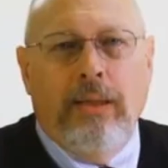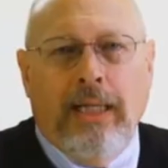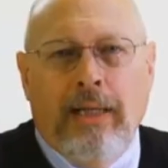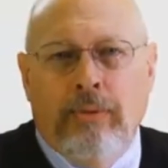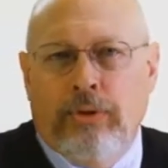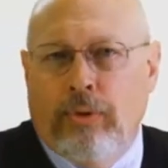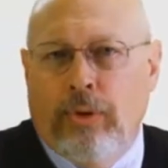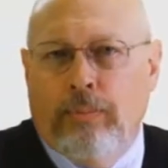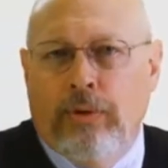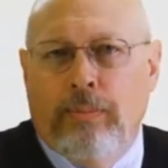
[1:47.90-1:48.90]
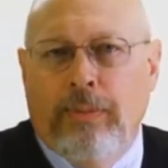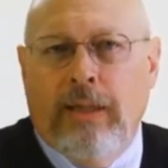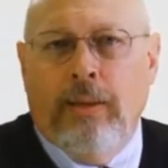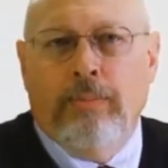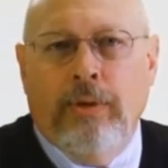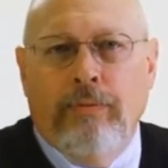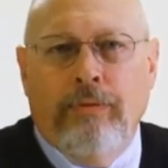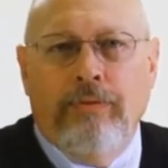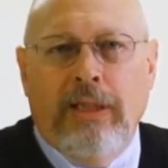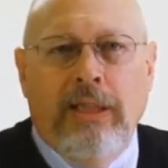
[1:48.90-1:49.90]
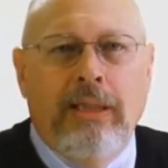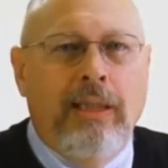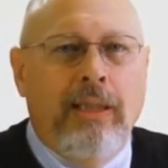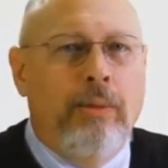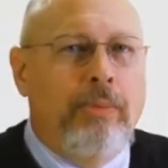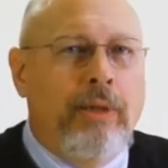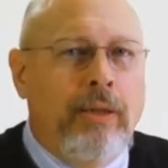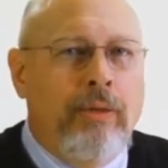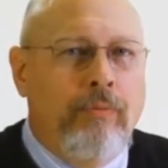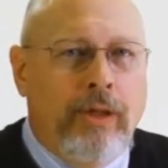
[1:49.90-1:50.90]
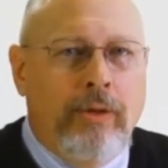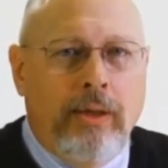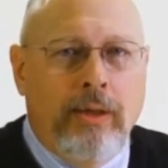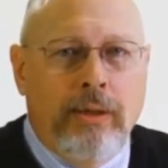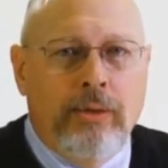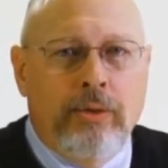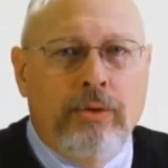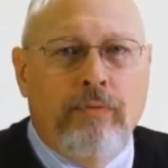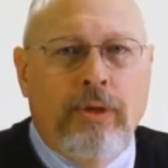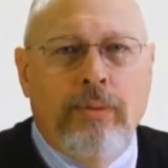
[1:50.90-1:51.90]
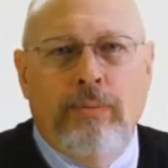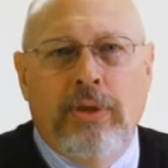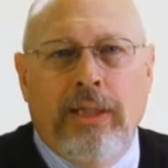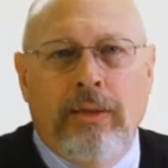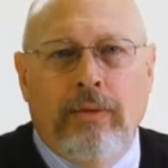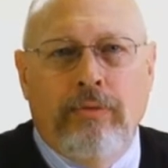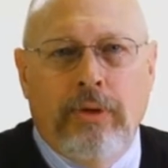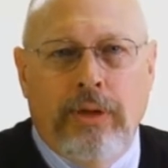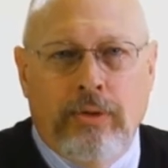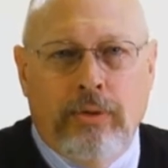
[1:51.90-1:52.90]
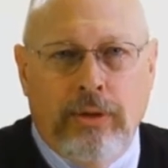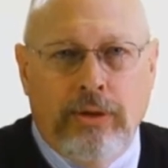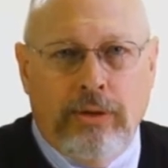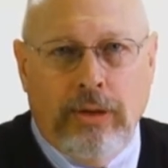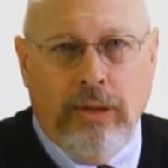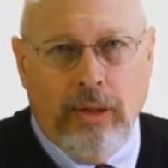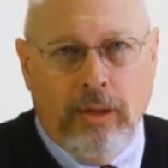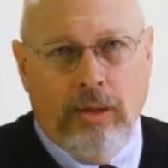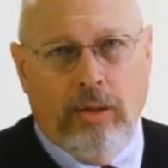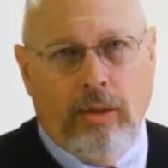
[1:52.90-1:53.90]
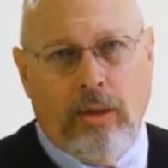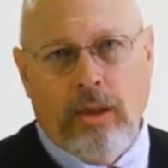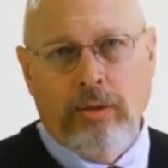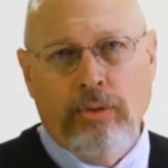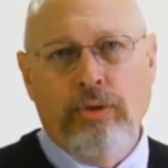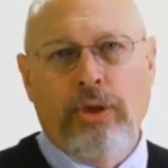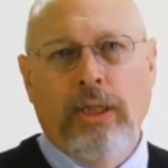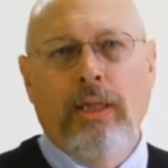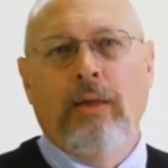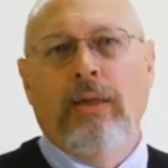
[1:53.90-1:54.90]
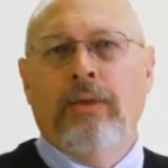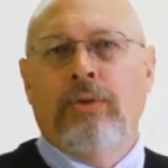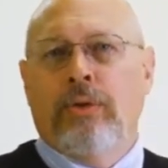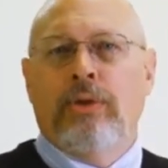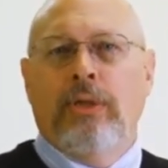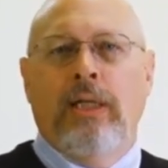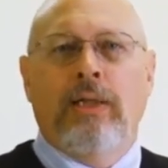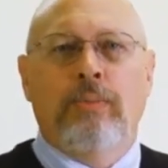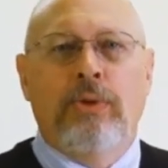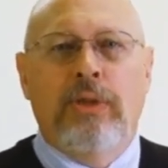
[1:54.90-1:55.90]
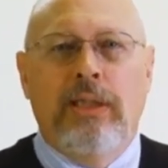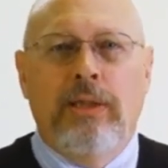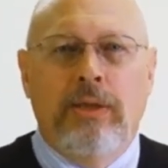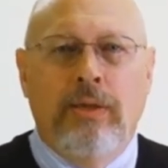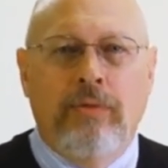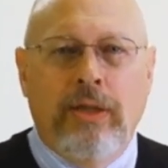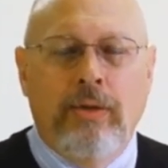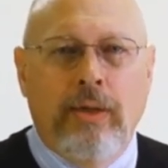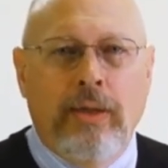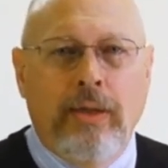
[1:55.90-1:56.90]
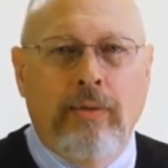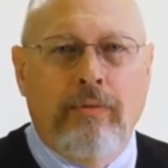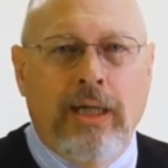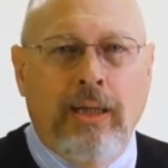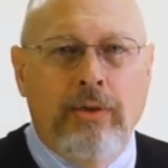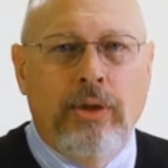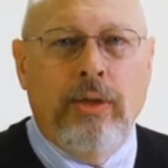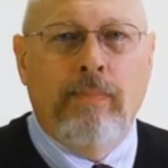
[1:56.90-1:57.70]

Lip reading: IRIS group is made up of 15 independent veterinarians from 10 different countries, all who share an interest and expertise in veterinary nephrology.